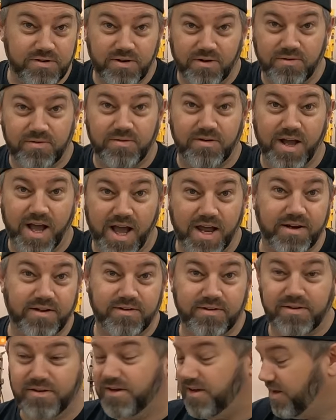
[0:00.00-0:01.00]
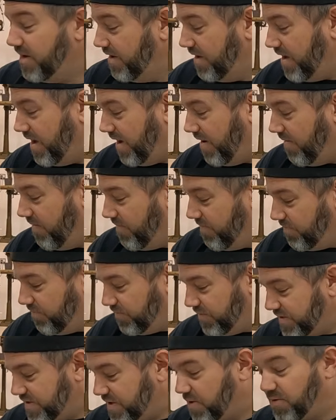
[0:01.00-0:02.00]
you don't. I do.
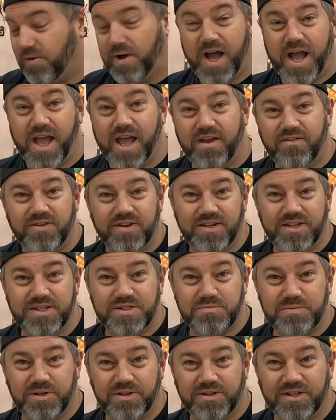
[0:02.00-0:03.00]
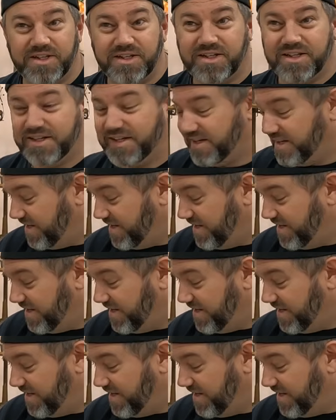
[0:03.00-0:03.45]
The total I have in this building